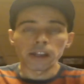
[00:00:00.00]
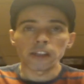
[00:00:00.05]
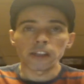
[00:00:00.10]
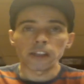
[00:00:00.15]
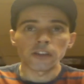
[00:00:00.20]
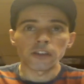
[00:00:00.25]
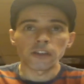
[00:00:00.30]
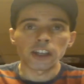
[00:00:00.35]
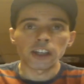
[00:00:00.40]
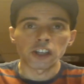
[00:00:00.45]

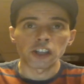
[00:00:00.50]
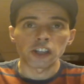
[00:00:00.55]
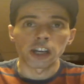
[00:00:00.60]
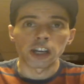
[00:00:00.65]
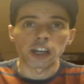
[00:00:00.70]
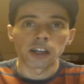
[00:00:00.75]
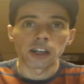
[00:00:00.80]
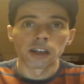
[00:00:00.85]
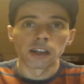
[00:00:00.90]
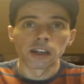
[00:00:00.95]

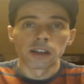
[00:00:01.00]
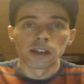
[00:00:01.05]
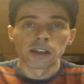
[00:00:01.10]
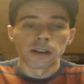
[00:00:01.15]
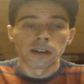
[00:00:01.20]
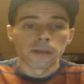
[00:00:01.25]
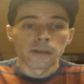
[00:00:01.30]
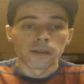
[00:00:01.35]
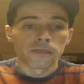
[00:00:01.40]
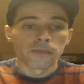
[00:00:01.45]
feature,
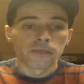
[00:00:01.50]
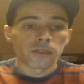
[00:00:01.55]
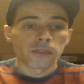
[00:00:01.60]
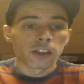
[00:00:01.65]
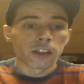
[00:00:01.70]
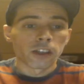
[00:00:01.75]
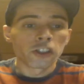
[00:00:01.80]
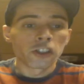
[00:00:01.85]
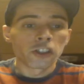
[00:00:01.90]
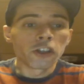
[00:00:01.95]

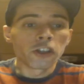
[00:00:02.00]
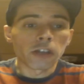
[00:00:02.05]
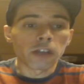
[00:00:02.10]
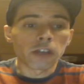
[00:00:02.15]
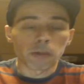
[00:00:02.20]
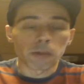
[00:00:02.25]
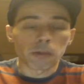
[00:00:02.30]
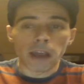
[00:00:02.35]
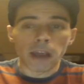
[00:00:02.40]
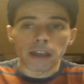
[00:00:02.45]
you
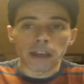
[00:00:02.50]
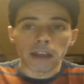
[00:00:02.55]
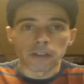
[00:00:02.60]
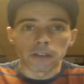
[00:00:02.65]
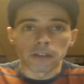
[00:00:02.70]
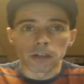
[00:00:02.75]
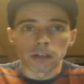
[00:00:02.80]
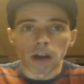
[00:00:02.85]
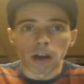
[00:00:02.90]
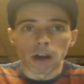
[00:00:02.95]
can rank
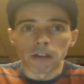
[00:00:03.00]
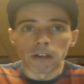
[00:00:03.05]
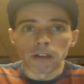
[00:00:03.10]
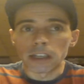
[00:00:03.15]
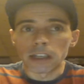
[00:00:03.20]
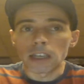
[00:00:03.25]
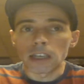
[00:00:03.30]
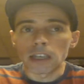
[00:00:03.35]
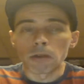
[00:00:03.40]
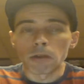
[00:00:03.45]
for the relevant
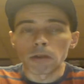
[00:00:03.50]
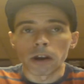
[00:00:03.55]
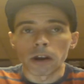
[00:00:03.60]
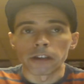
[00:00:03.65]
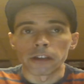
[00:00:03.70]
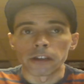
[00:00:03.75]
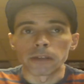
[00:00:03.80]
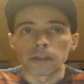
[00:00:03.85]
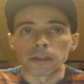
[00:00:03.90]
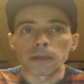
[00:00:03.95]

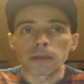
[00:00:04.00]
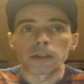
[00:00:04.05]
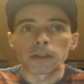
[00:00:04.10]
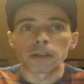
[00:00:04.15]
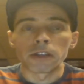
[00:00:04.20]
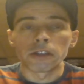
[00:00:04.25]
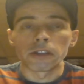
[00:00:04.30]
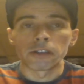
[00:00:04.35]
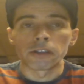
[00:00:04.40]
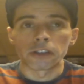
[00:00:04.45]
keywords that people
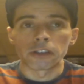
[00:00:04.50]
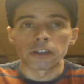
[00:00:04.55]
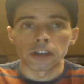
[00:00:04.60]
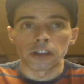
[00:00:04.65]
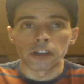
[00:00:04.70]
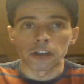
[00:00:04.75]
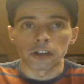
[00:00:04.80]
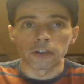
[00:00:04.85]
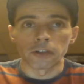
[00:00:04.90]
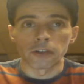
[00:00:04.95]
use to
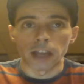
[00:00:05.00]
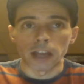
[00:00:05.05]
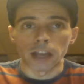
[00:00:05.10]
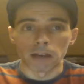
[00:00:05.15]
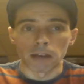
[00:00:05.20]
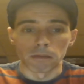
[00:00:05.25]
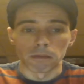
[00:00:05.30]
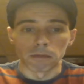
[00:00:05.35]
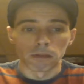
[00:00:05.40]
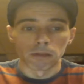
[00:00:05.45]
search for
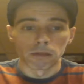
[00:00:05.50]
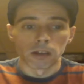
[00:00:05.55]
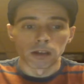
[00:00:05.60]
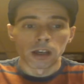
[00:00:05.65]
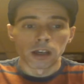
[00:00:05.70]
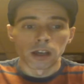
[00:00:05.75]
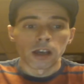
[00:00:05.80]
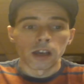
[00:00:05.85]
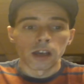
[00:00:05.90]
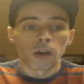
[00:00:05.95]
them
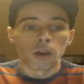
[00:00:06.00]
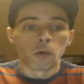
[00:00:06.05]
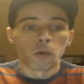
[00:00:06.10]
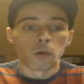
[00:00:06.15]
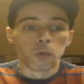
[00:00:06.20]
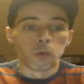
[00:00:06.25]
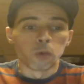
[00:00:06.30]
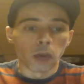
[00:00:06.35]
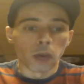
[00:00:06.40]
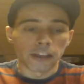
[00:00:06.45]

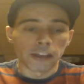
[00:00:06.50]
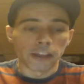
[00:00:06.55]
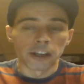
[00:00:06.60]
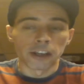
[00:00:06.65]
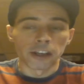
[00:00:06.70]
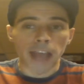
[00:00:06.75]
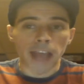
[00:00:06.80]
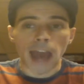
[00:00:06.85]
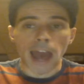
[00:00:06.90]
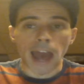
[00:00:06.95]
with
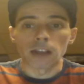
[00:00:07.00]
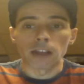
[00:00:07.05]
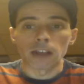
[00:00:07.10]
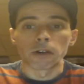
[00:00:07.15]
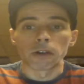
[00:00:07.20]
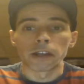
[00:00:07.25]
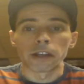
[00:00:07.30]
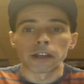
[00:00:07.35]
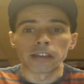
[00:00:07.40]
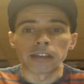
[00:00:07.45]
your
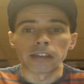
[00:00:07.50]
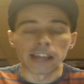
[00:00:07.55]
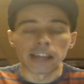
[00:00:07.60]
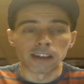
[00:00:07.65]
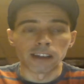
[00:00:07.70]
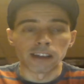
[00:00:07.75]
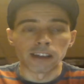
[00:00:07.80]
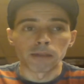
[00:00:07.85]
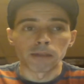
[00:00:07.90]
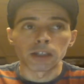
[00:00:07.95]
categories. That's
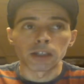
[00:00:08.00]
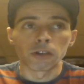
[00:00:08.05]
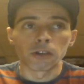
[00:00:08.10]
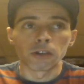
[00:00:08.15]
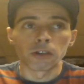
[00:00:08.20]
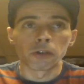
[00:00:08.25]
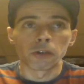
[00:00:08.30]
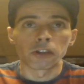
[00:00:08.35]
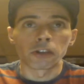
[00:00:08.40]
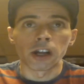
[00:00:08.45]
something that
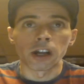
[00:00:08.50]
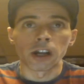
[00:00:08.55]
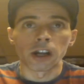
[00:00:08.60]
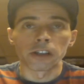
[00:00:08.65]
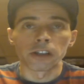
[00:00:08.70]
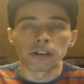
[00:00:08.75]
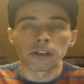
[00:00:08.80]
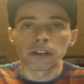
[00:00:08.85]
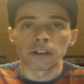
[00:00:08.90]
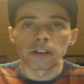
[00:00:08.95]
Google started
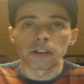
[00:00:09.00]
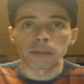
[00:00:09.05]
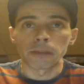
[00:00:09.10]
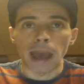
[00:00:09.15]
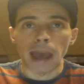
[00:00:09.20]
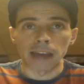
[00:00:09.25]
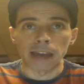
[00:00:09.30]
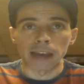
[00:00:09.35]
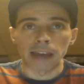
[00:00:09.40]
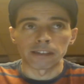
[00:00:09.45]
doing this
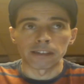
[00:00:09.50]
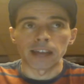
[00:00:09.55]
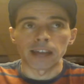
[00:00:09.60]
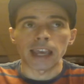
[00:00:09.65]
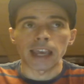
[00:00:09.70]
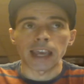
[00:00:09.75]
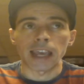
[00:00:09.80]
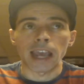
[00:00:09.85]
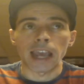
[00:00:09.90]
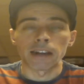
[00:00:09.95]
past
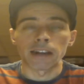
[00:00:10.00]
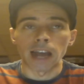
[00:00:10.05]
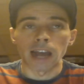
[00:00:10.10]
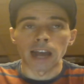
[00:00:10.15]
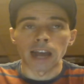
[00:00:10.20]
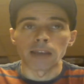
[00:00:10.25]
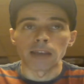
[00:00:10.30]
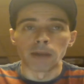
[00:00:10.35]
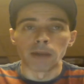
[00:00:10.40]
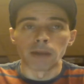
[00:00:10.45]
like 8 or
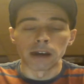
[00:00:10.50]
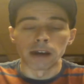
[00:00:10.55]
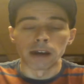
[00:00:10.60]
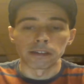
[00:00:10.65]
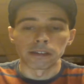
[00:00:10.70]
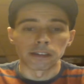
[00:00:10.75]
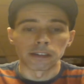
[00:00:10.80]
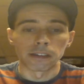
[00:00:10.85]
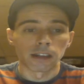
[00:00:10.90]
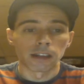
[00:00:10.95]
9 months.